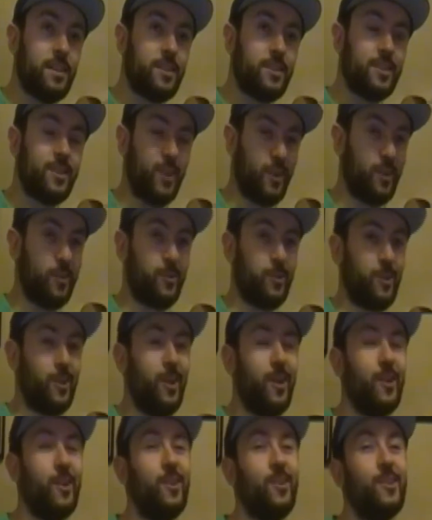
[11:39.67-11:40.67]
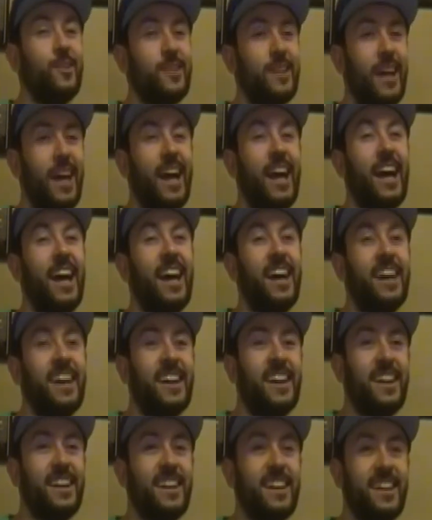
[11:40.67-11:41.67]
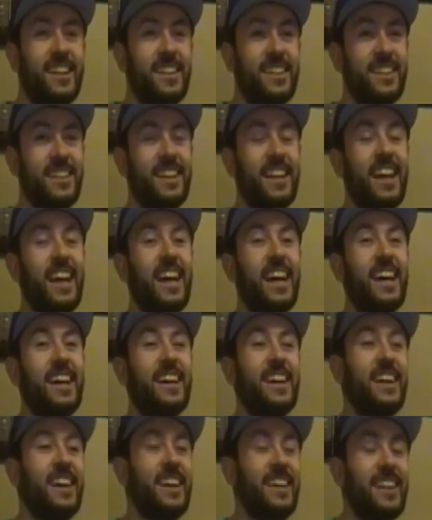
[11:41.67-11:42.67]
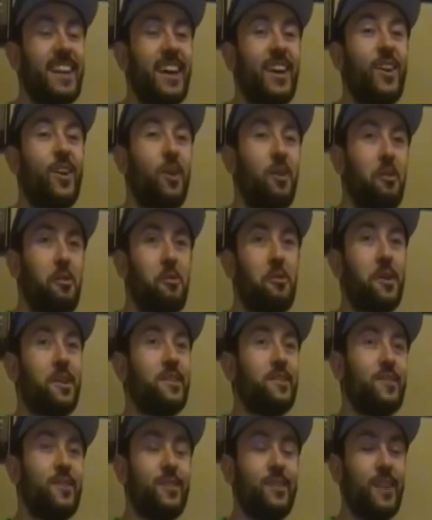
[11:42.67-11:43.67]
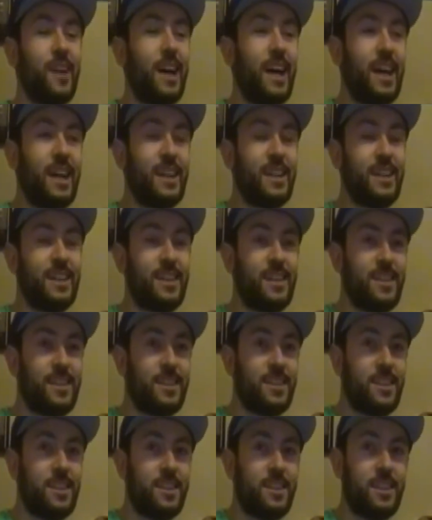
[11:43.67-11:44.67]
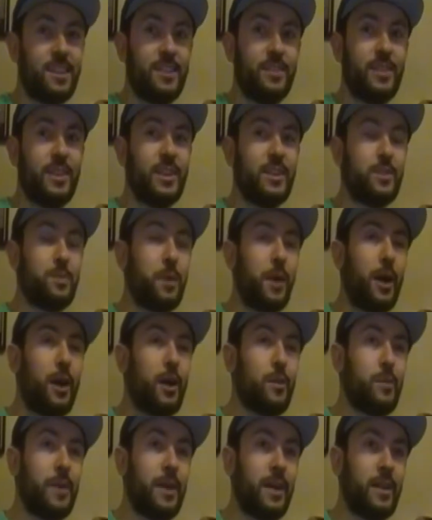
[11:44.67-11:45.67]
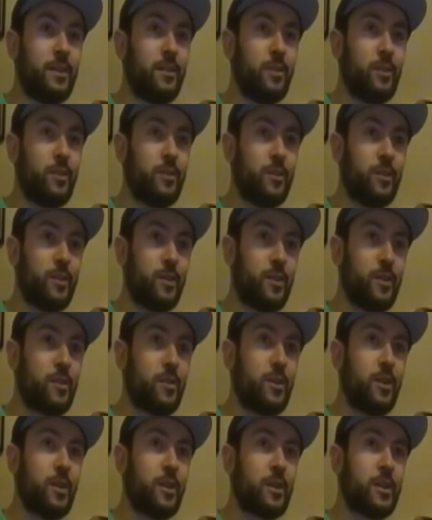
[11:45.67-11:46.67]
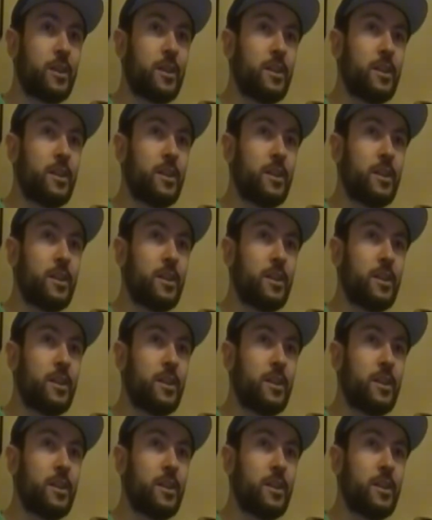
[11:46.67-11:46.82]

So true. Yeah. True. Yeah, they always do that. Even in Spider Man, don't turn off the dark.